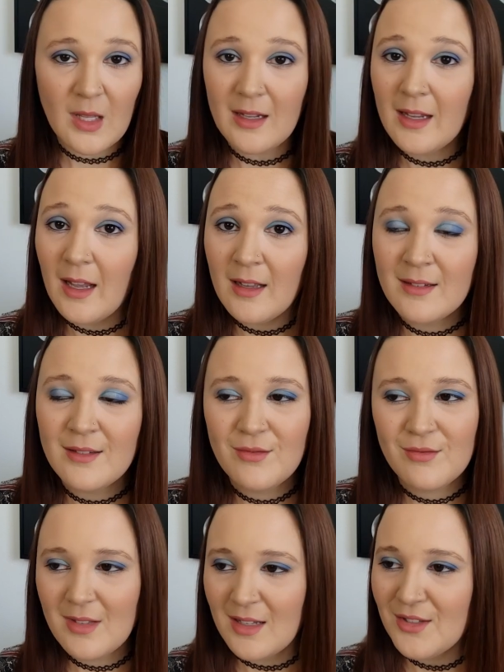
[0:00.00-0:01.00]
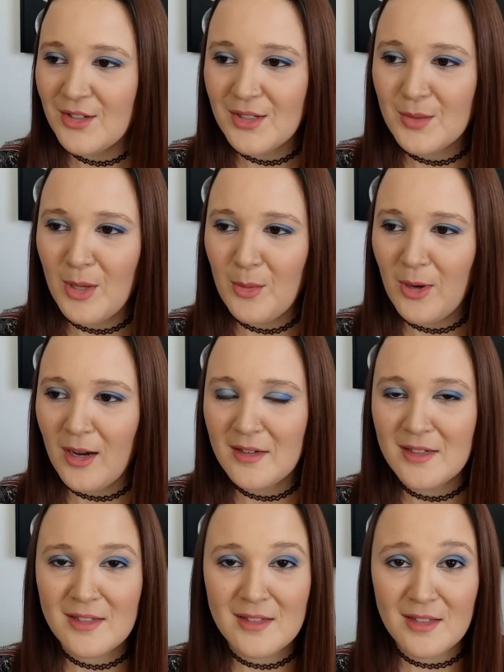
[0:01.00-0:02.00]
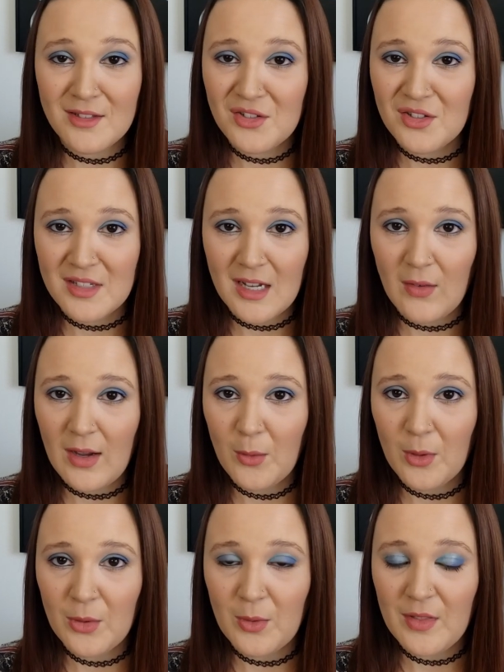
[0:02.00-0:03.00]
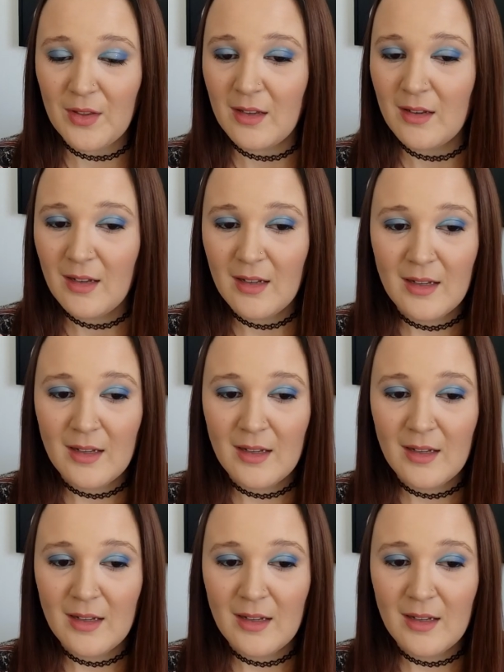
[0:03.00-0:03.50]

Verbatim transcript: Again, that's just my practice and that's just how I work with it.